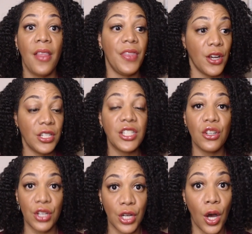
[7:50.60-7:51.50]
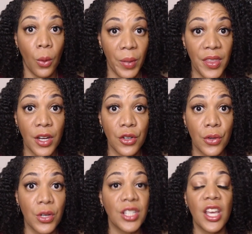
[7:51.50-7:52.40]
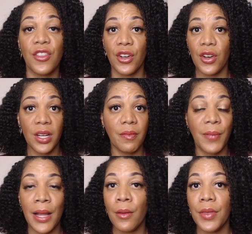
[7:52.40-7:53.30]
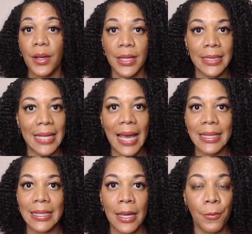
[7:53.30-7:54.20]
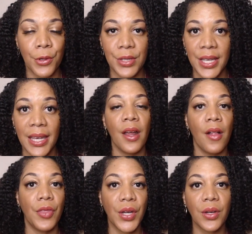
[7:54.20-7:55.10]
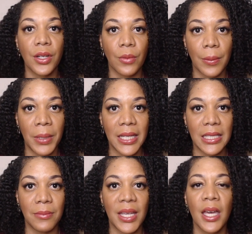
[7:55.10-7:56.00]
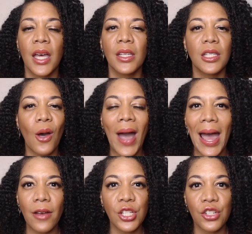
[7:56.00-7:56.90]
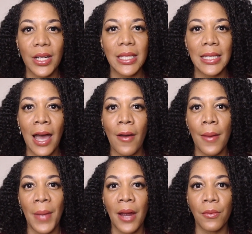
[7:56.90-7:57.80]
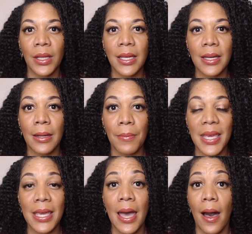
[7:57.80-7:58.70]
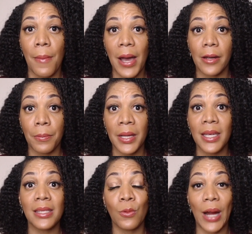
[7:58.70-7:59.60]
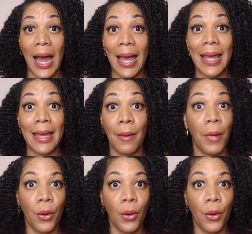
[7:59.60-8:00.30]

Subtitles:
They're still going to open their doors. They're going to follow their exact same routine. They're going to replace me. So how stressed out am I really going to be about a place where I am